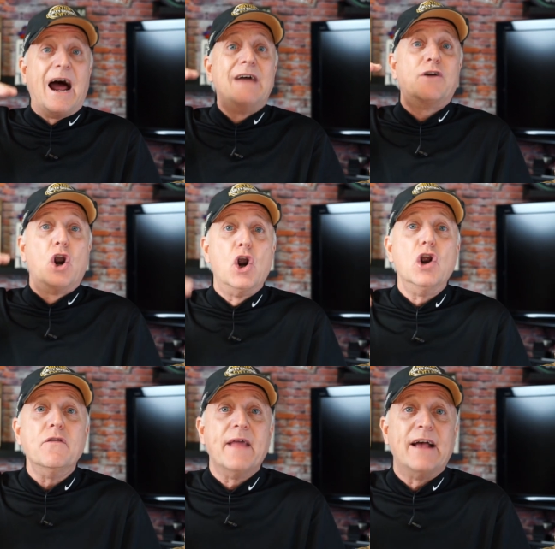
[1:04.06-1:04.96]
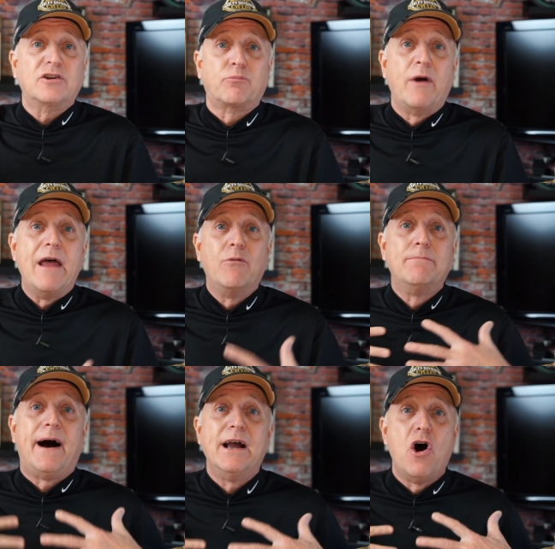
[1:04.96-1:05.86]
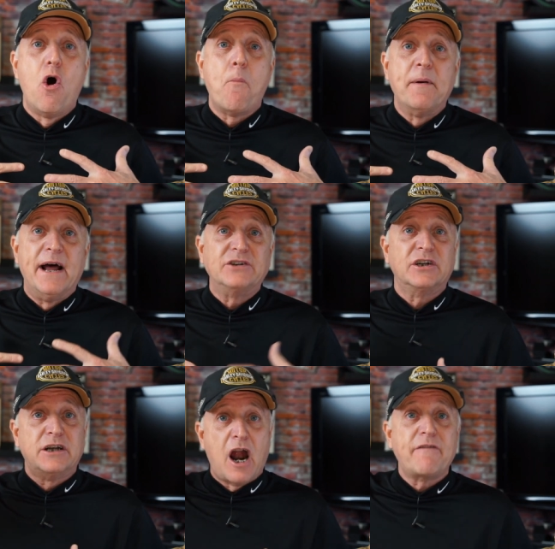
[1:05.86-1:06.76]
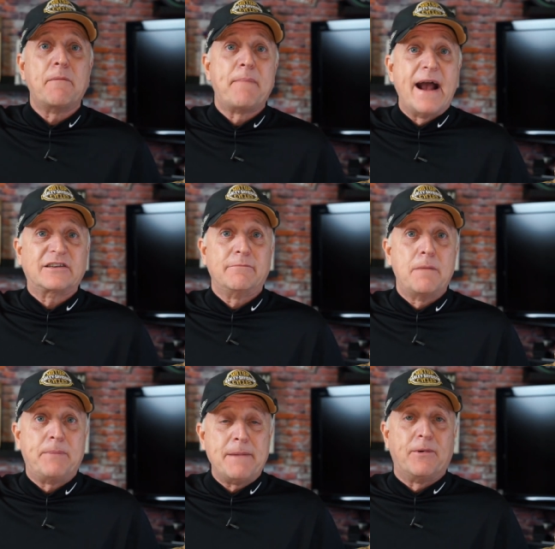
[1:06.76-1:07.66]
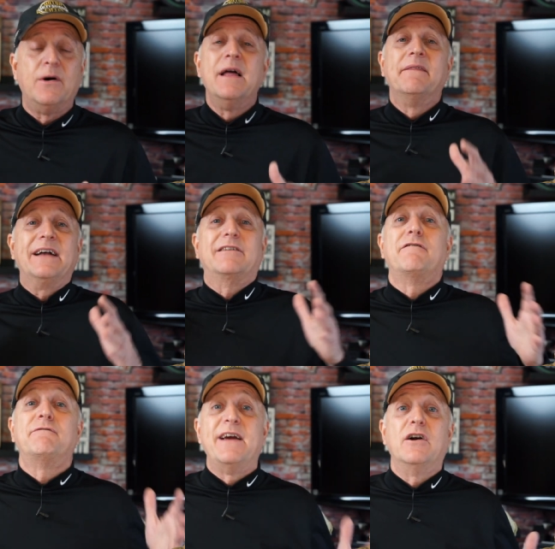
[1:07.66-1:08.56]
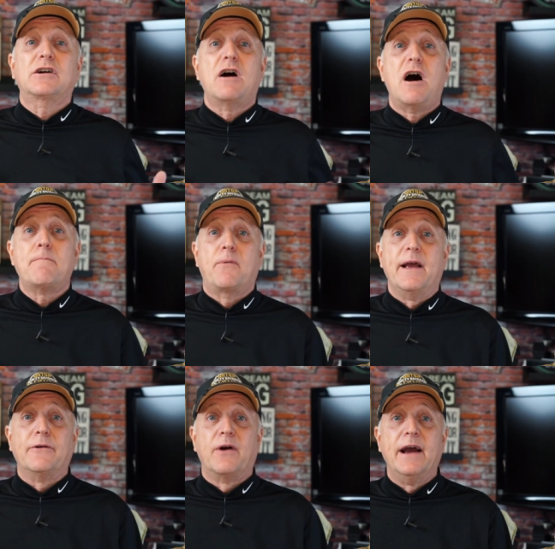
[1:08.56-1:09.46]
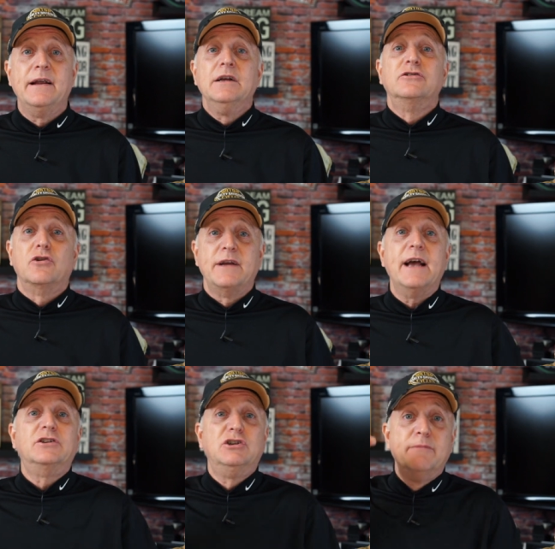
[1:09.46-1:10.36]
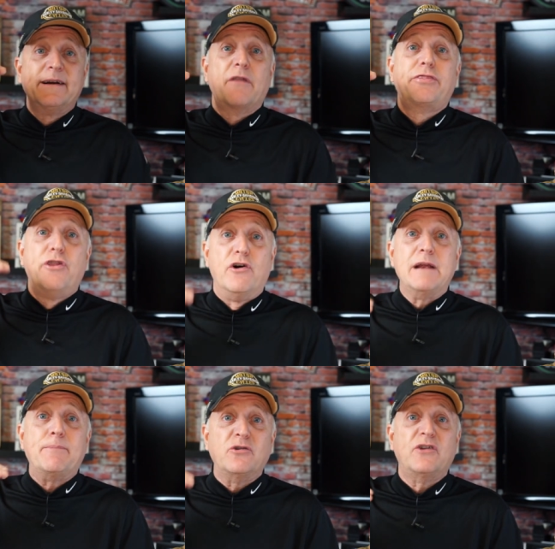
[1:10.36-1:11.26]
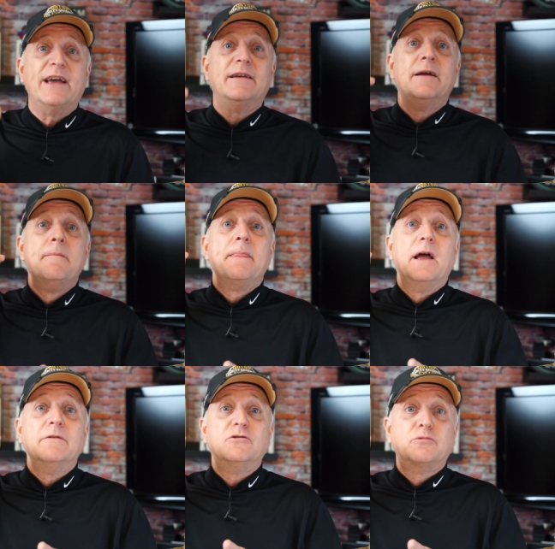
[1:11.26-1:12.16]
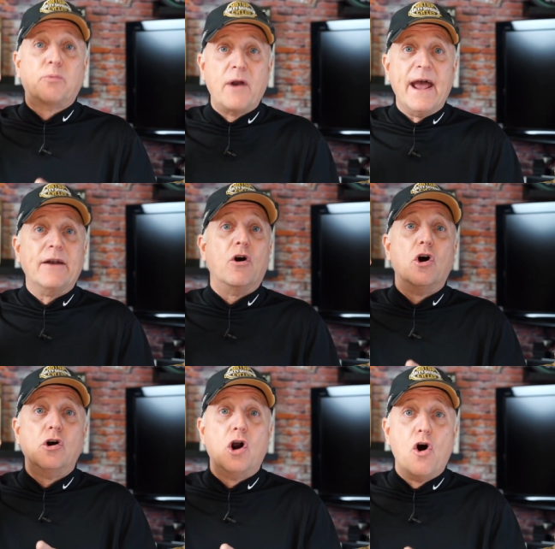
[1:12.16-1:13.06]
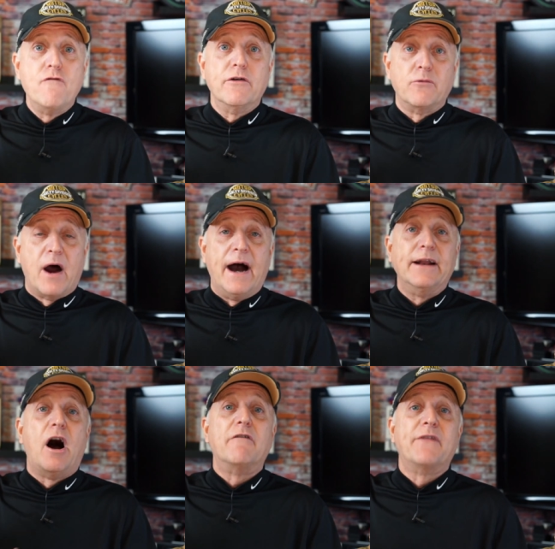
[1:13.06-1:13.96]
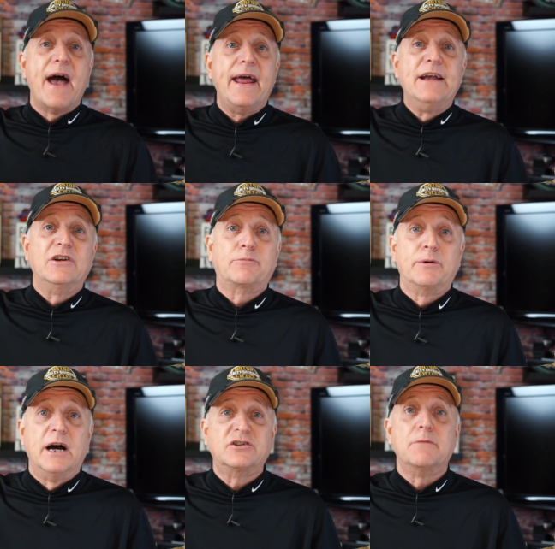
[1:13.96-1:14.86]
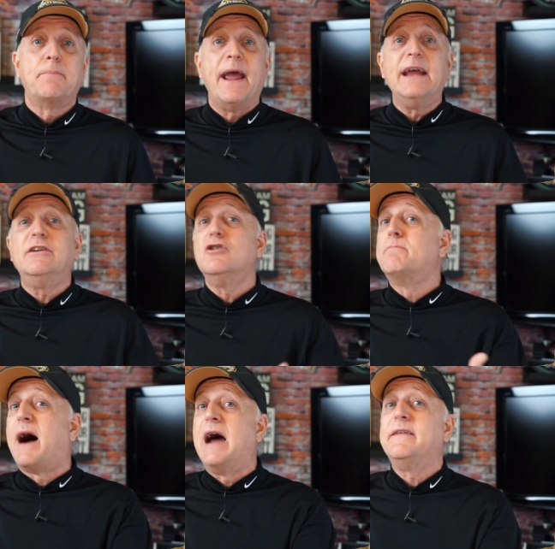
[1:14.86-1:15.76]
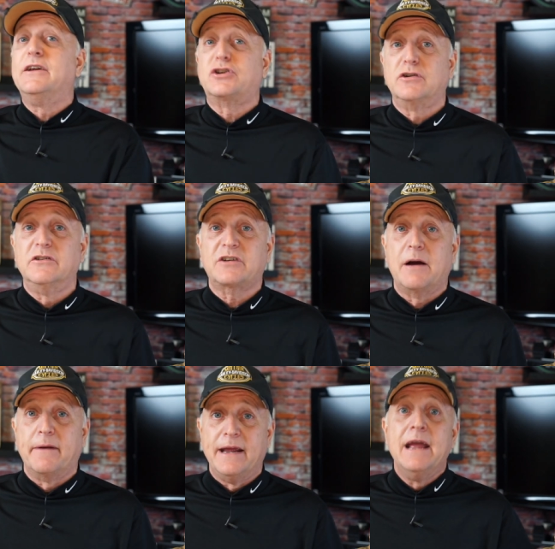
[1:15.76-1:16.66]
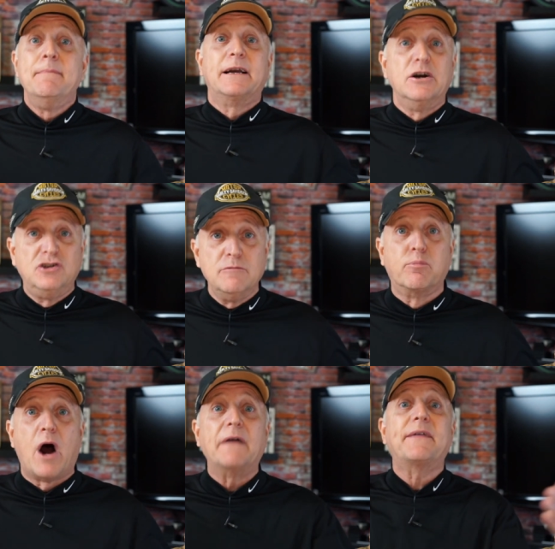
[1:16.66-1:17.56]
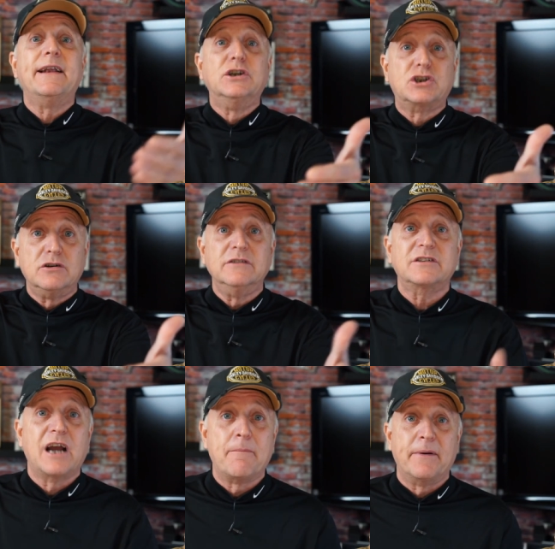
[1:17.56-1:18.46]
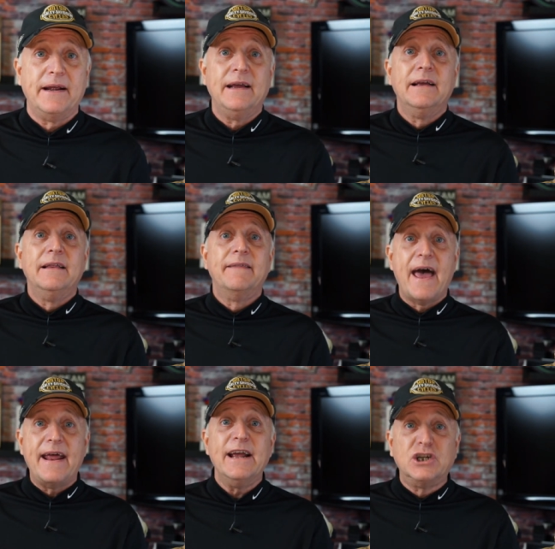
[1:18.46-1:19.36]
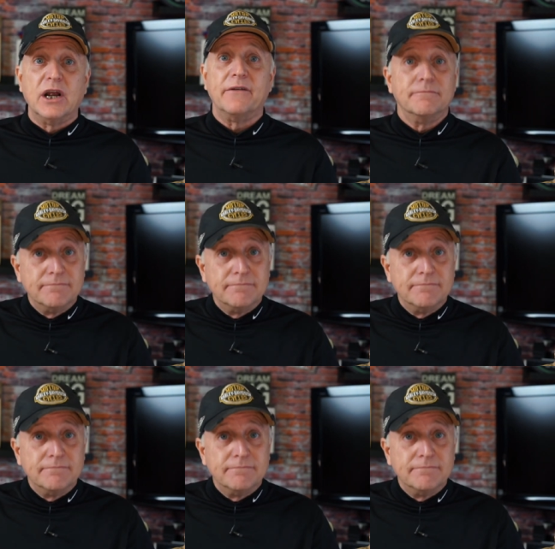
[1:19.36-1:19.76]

I've earned that spread with my own production, not the backs of my people. That's a fair comp plan, right? So, yes, you make a 30% spread or override off that agent's production paid to you by the insurance company because you brought that insurance company that agent,